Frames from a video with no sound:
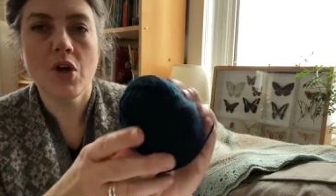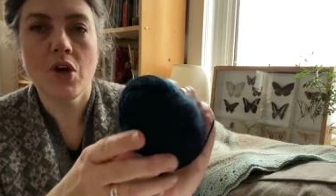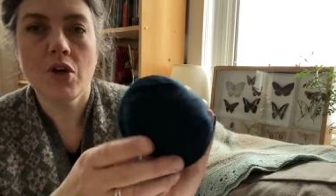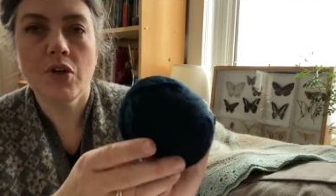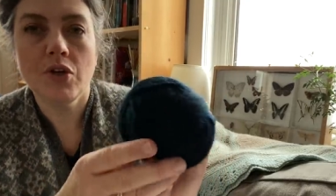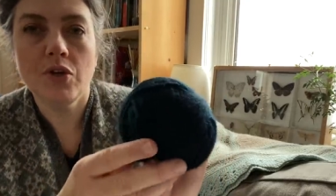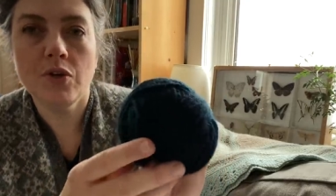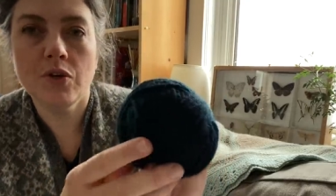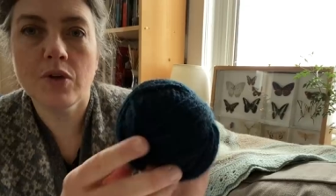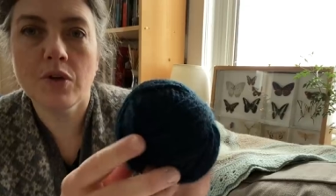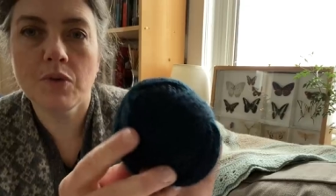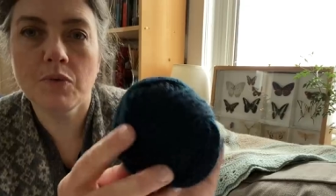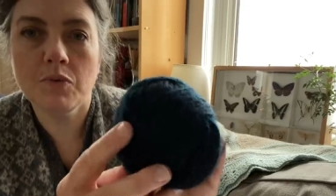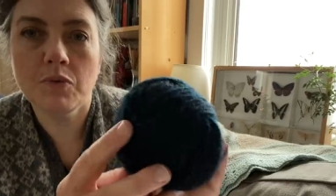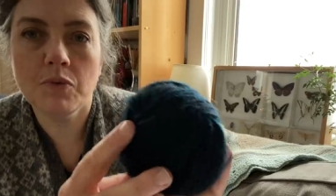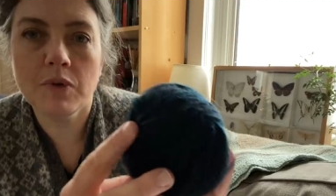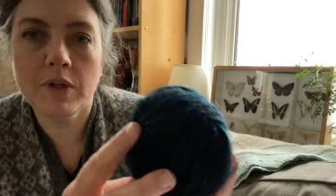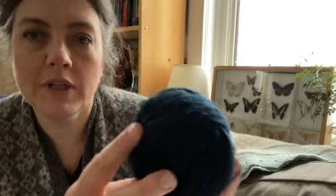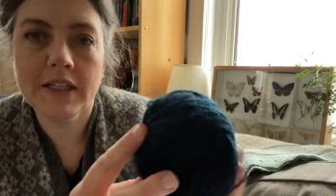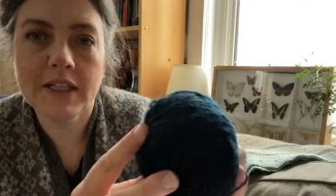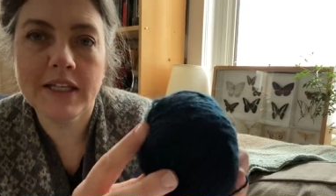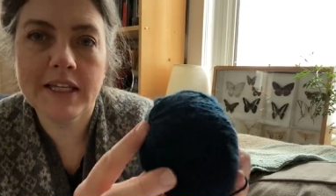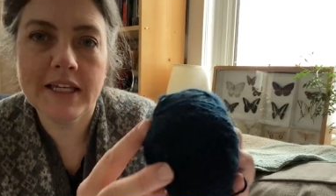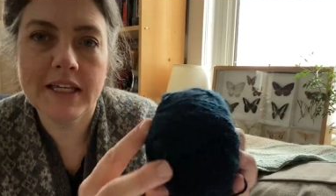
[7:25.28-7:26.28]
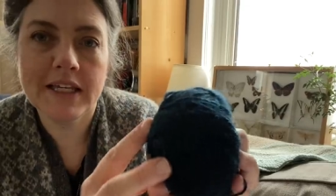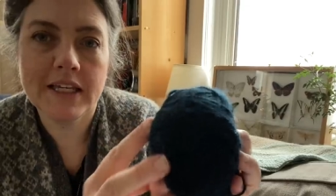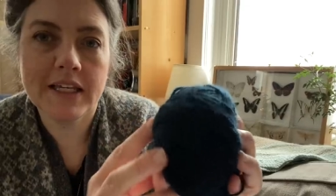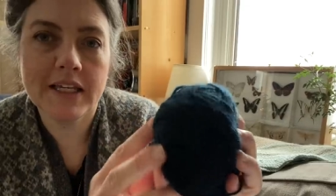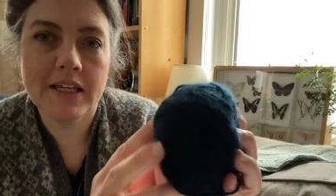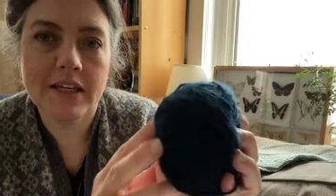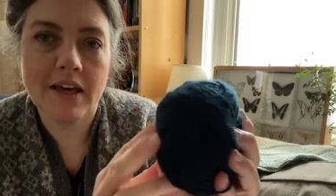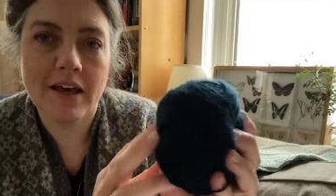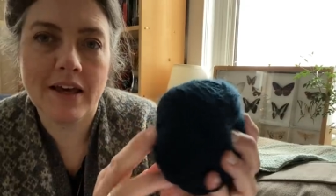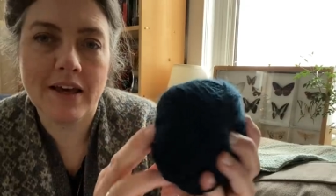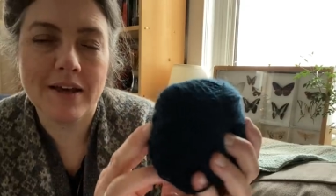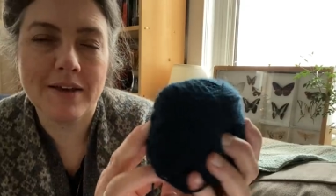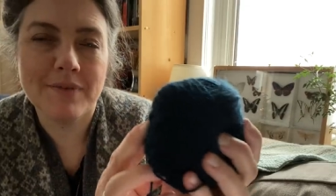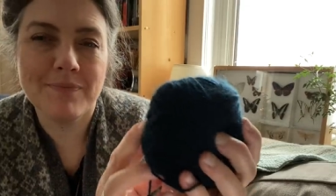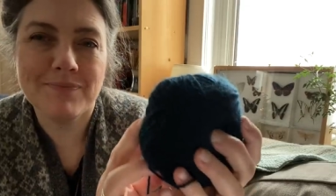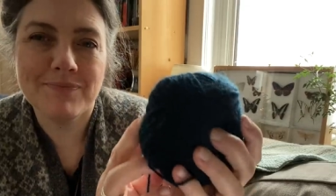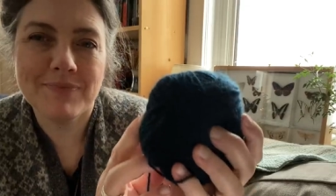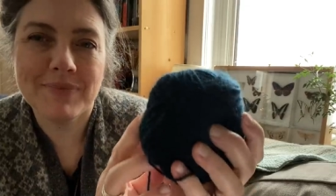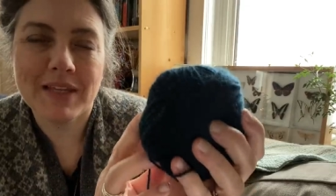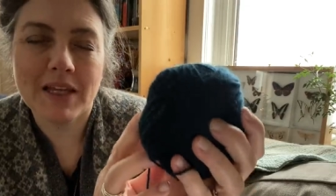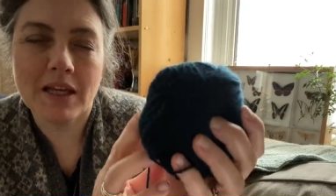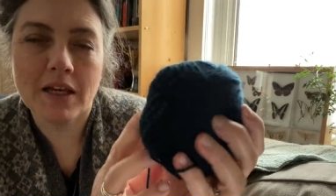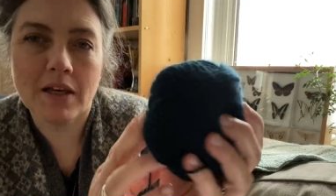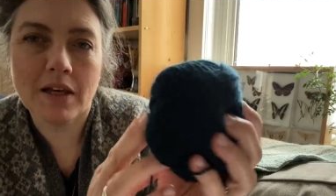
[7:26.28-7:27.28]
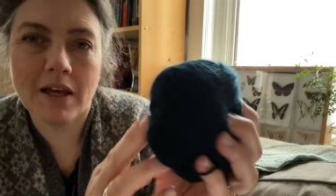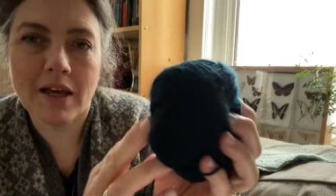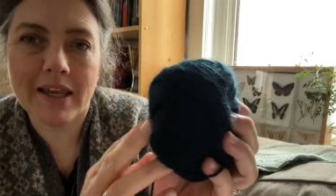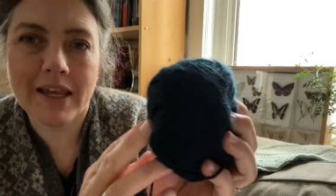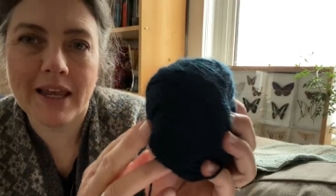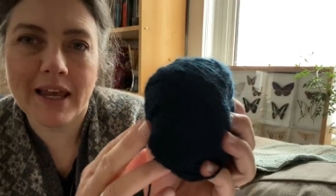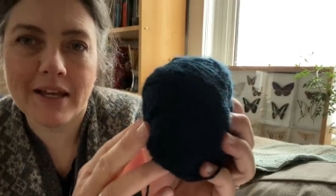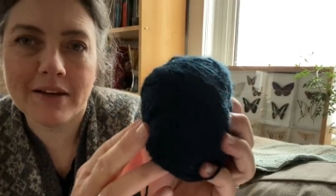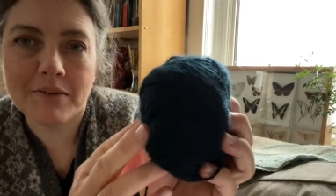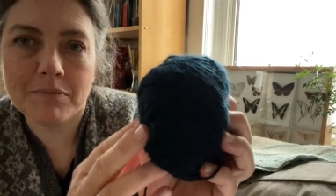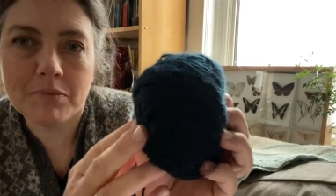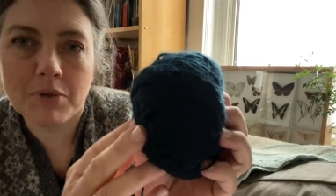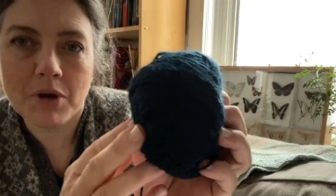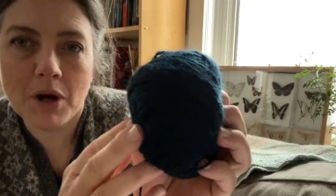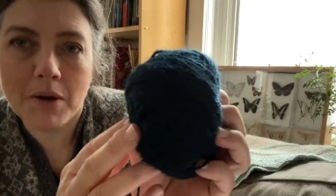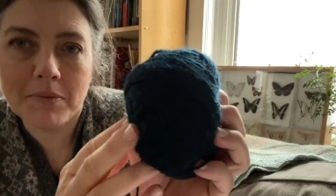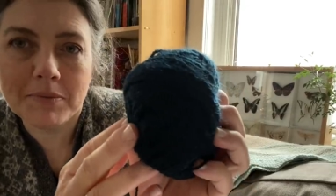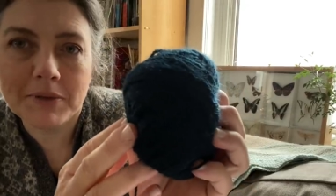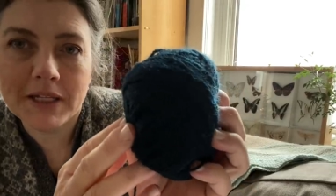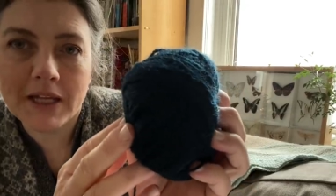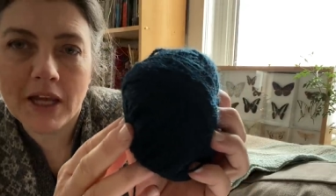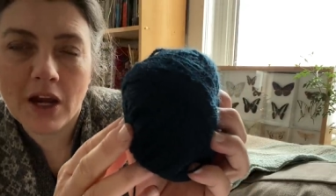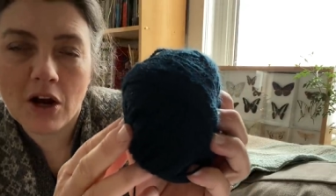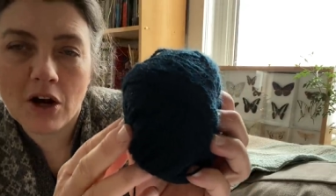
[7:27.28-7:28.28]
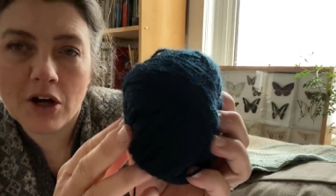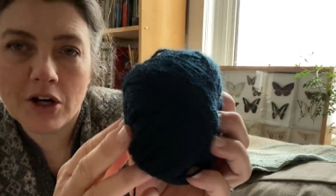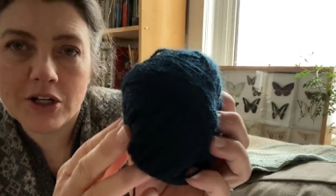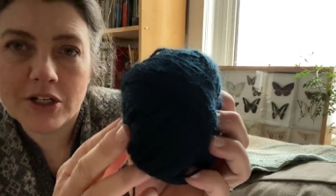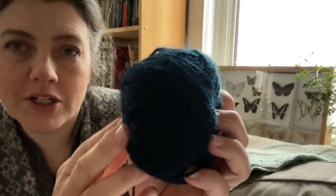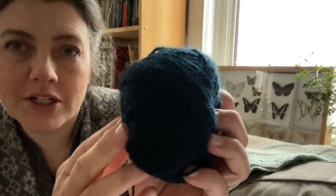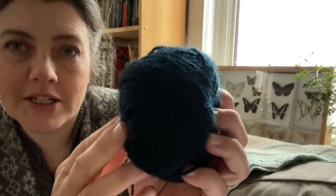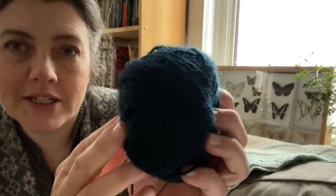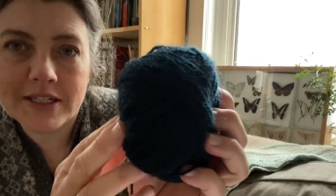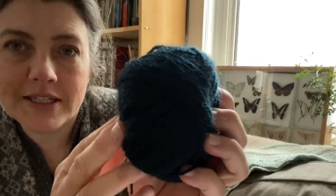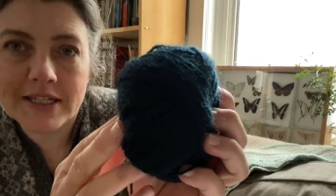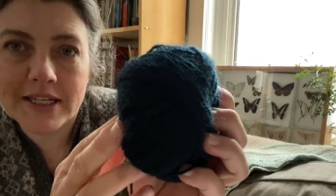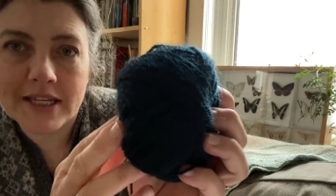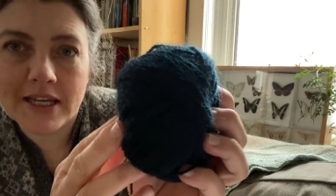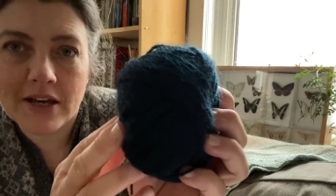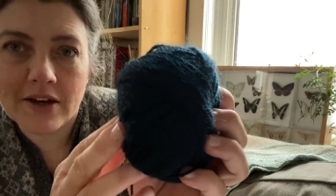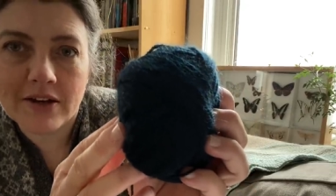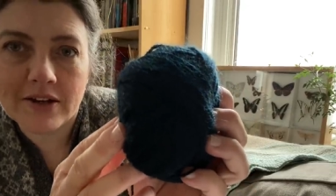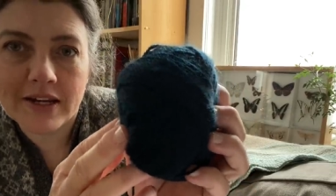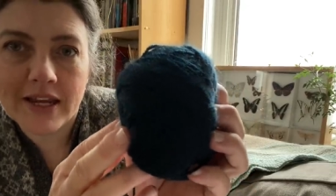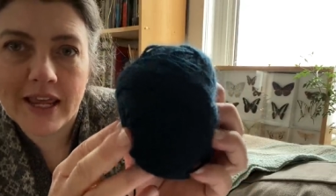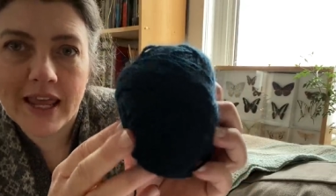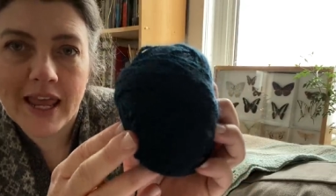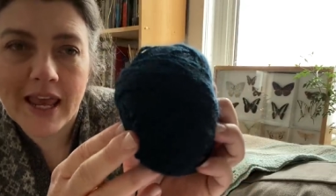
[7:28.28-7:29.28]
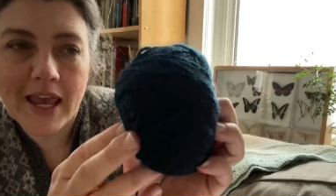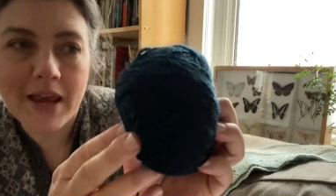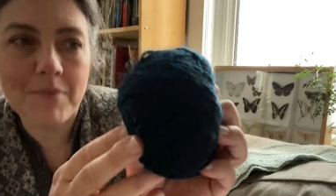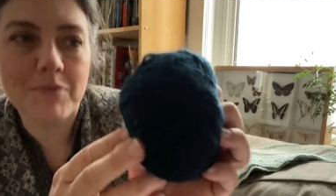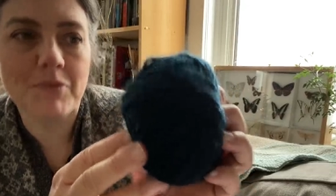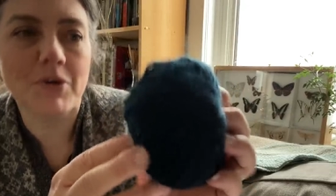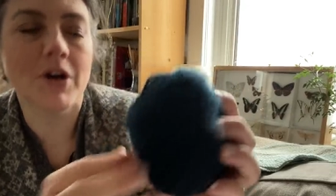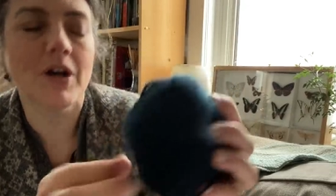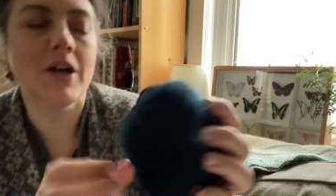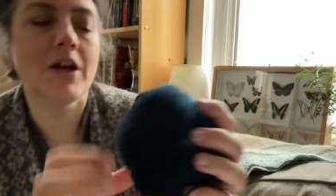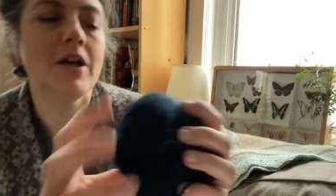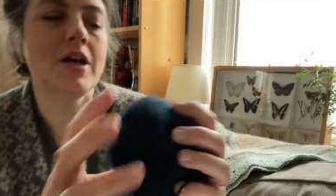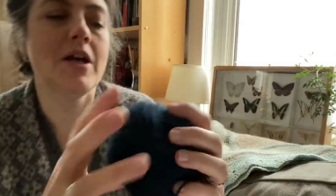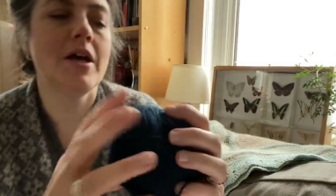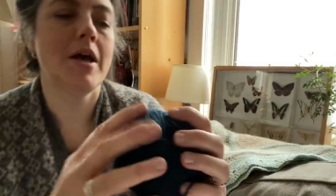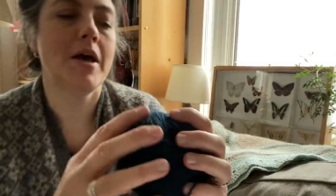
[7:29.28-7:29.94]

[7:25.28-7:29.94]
you can really um, again, probably hard to see on camera,